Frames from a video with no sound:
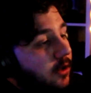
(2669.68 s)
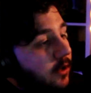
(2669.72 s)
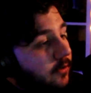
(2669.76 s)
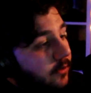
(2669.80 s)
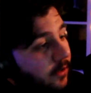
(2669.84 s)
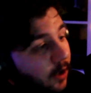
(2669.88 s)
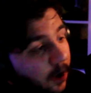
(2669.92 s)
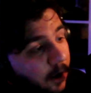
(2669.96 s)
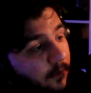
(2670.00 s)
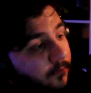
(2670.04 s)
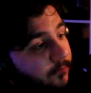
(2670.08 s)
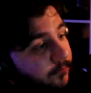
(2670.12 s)

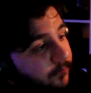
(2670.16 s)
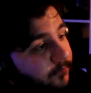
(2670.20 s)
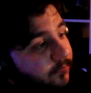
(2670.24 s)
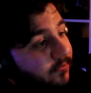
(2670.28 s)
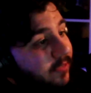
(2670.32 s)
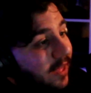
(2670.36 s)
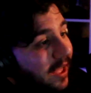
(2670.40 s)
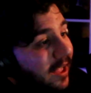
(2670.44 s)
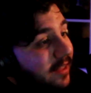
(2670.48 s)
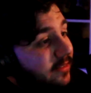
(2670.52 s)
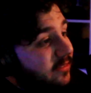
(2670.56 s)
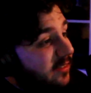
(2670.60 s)
of
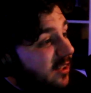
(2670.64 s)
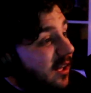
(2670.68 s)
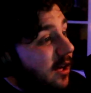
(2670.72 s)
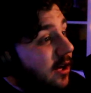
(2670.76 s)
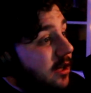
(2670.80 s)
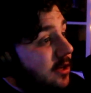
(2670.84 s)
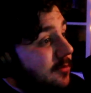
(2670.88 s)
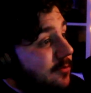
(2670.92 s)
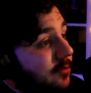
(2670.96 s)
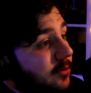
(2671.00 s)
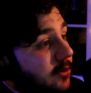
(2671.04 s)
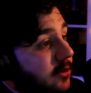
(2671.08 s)
that
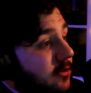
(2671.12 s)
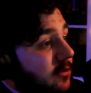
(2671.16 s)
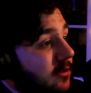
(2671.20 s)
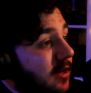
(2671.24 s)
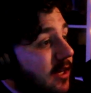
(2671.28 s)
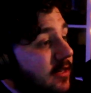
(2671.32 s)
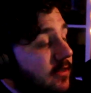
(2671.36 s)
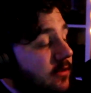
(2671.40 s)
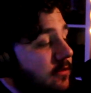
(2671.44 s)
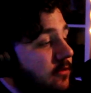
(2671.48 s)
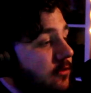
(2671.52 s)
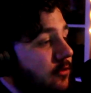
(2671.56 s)
type, because
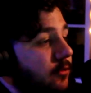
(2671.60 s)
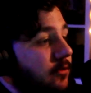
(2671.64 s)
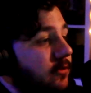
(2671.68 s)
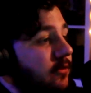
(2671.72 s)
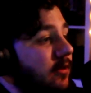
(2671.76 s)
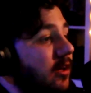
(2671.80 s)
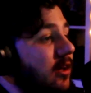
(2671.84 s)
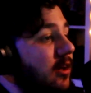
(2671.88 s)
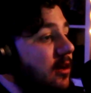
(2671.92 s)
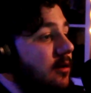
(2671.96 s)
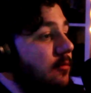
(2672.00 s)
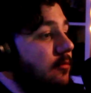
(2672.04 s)
as you were
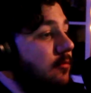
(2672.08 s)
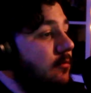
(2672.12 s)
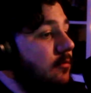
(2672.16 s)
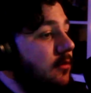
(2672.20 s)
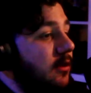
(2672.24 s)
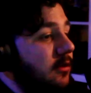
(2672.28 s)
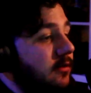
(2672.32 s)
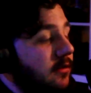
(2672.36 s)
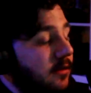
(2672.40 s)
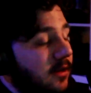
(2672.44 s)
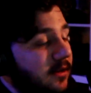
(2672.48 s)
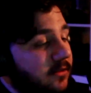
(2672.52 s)
saying,
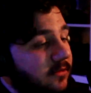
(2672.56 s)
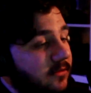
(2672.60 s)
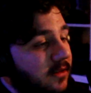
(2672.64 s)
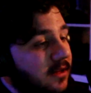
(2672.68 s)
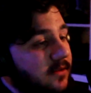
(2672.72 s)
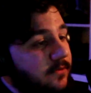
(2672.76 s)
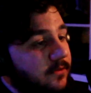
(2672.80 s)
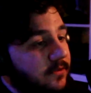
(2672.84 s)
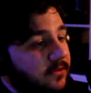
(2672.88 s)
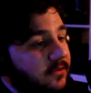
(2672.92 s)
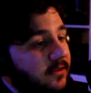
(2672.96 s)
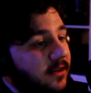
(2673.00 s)
and as
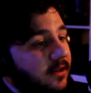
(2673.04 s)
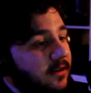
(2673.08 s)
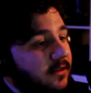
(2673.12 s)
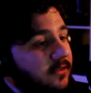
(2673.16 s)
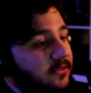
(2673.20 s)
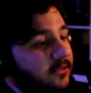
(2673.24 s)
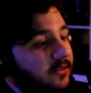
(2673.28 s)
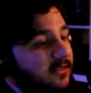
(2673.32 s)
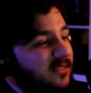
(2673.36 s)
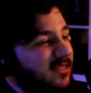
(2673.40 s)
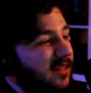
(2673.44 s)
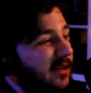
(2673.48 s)
Nathan said, it's
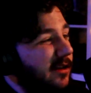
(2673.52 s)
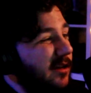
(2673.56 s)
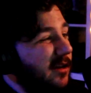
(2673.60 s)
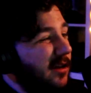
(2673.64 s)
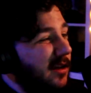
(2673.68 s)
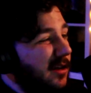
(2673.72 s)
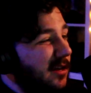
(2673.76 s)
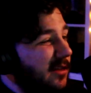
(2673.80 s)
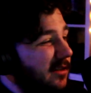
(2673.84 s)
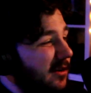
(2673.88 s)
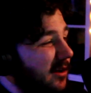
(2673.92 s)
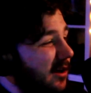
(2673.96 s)
just like,
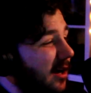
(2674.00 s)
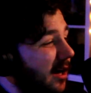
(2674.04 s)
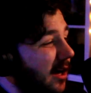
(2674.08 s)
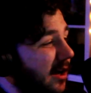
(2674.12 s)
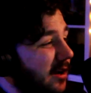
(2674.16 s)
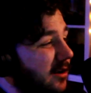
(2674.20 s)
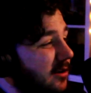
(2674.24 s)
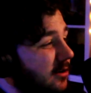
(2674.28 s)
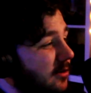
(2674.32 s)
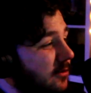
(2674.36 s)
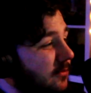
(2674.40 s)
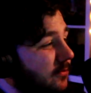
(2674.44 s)
they're
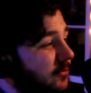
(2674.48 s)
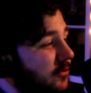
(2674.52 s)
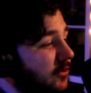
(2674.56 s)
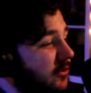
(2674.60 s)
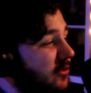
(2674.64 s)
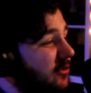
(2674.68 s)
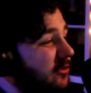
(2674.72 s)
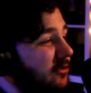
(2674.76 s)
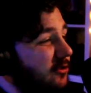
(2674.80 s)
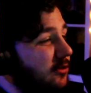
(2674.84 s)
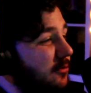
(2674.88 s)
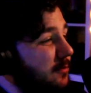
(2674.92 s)
kind of
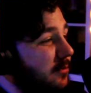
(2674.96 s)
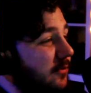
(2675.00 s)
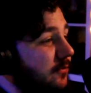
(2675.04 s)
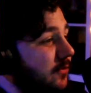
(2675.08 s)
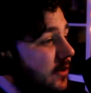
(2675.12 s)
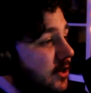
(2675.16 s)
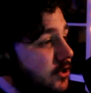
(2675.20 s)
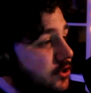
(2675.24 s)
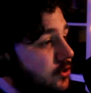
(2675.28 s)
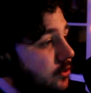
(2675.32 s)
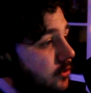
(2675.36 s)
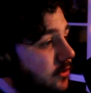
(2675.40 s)
just
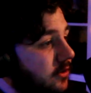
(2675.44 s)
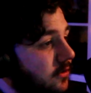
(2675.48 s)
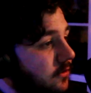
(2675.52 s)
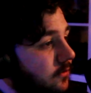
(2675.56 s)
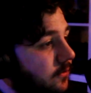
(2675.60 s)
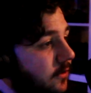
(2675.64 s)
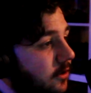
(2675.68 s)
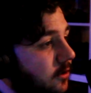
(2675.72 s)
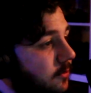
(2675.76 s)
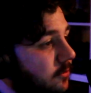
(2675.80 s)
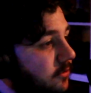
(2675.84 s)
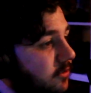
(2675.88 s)
superficial, these
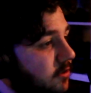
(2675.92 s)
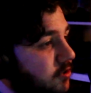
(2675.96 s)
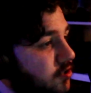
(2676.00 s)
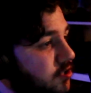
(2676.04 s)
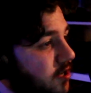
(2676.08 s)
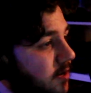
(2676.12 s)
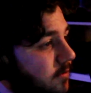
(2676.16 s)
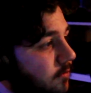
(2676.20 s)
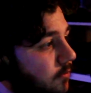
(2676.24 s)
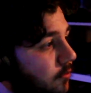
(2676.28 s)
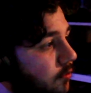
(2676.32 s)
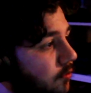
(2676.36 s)
films in
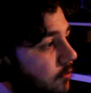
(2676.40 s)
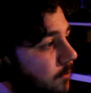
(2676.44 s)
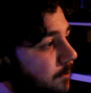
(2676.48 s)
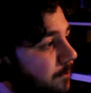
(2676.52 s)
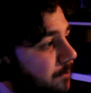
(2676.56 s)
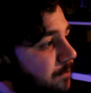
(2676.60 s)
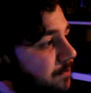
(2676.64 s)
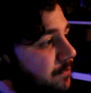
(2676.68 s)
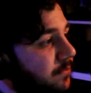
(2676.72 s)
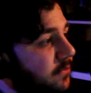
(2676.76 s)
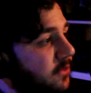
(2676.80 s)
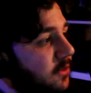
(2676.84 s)
general.
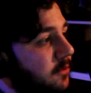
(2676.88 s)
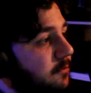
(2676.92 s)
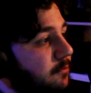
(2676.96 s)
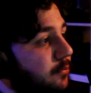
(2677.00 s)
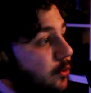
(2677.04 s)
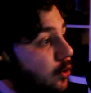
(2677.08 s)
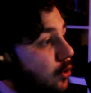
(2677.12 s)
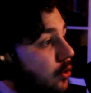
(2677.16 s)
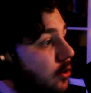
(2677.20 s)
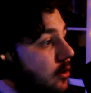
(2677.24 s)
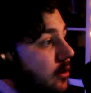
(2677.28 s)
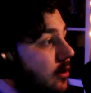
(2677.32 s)

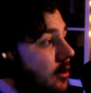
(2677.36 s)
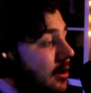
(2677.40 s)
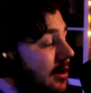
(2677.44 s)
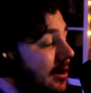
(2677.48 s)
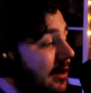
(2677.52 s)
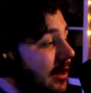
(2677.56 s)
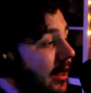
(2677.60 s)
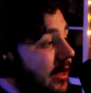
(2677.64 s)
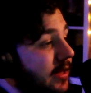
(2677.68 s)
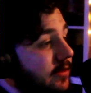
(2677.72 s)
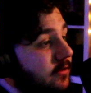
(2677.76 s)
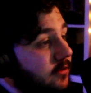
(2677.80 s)
But
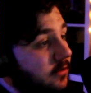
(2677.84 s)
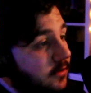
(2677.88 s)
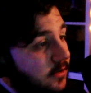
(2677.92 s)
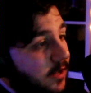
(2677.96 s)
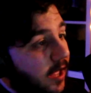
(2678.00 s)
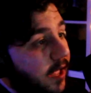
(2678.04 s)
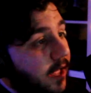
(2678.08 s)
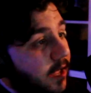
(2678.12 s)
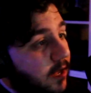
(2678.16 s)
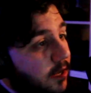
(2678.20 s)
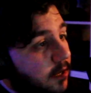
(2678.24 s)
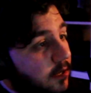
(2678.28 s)
latter
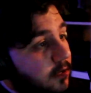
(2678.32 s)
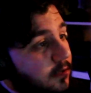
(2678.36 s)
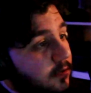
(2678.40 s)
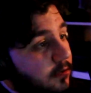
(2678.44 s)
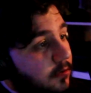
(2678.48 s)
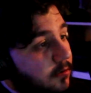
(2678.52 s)
day